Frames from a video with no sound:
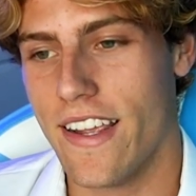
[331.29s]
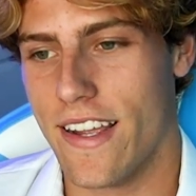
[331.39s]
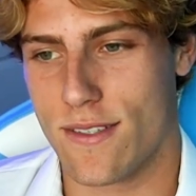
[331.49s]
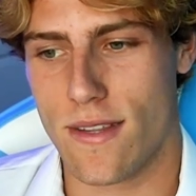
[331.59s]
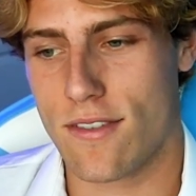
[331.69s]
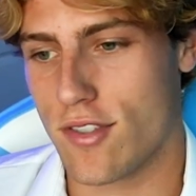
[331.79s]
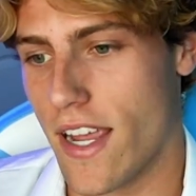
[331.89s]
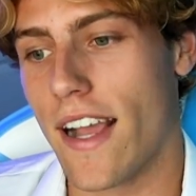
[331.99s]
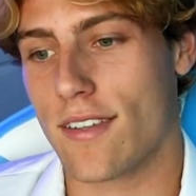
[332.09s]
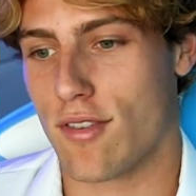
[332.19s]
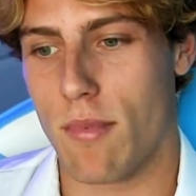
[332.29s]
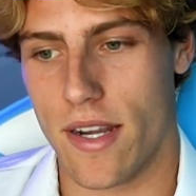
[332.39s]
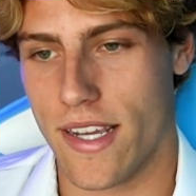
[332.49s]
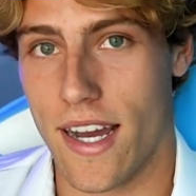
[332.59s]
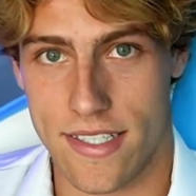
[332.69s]
And so that's just extra
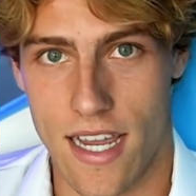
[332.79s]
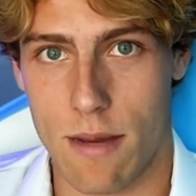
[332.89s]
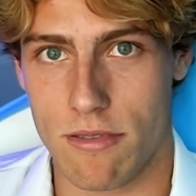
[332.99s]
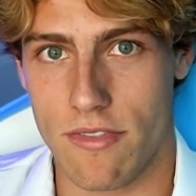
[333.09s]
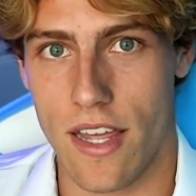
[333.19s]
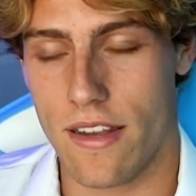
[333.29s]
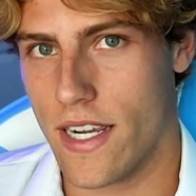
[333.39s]
money on top of that.